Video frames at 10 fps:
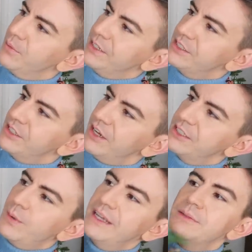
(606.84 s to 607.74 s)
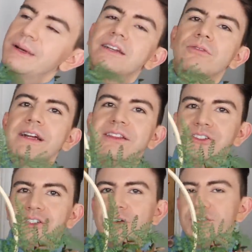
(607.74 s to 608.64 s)
which is a nice way to make a wreath
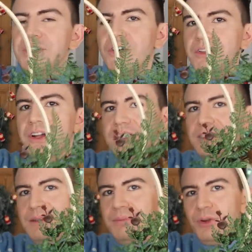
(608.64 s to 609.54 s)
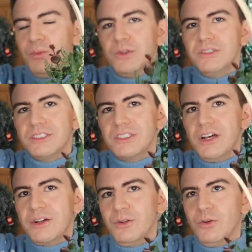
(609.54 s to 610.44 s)
because you've obviously got the nice simple wooden
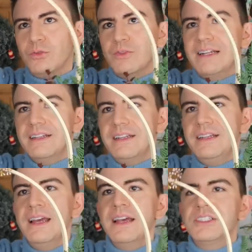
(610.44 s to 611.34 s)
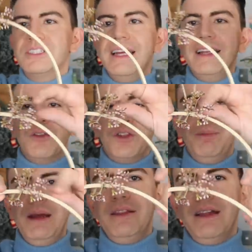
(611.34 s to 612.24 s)
circle already. Just take off the
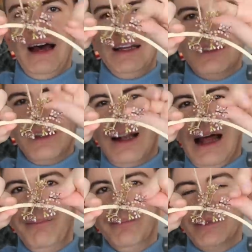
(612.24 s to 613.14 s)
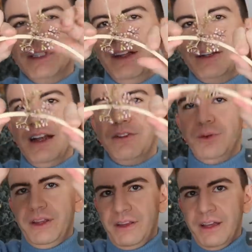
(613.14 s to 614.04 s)
bit that has the clamps and then you're left
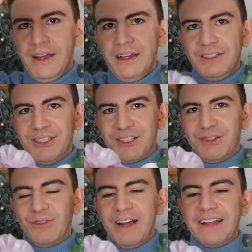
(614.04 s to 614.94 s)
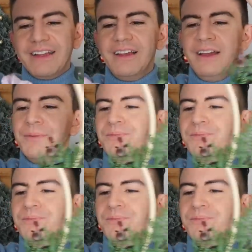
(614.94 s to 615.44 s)
with just the ring.